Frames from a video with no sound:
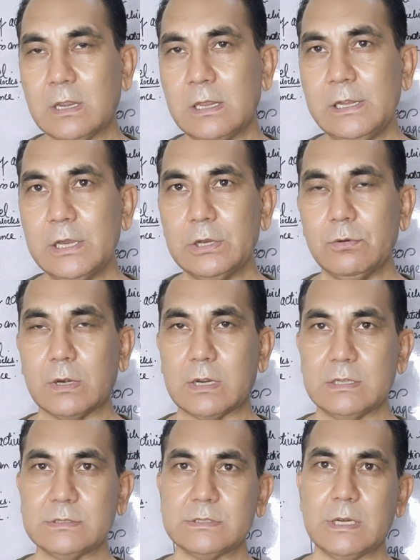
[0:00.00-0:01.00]
clear your
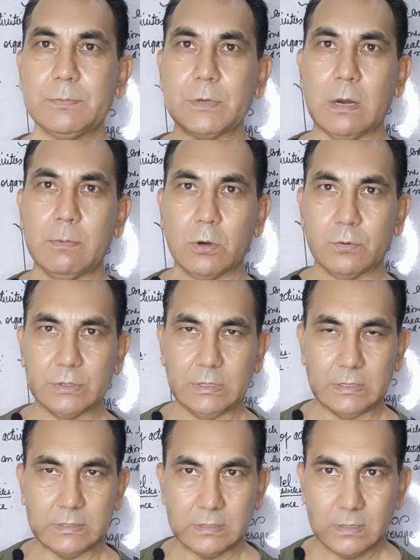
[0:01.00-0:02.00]
concept about
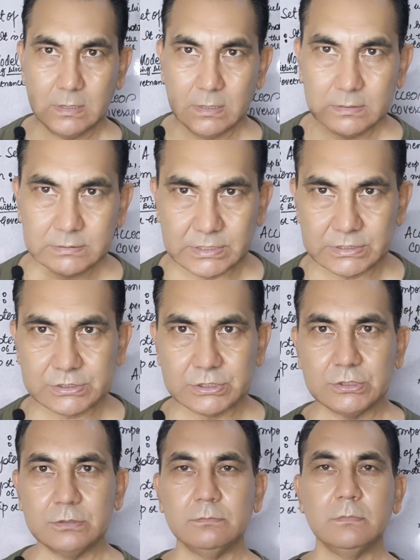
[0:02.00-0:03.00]
the
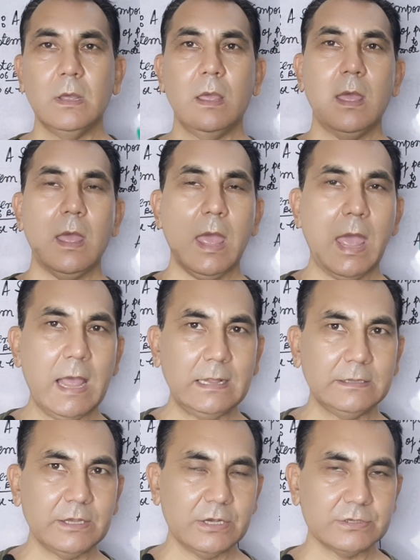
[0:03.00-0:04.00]
system,
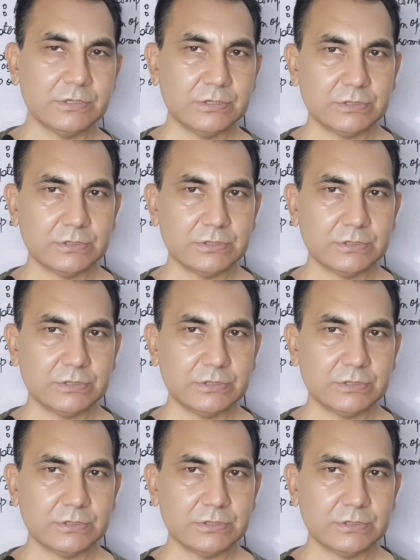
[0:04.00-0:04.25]
healthcare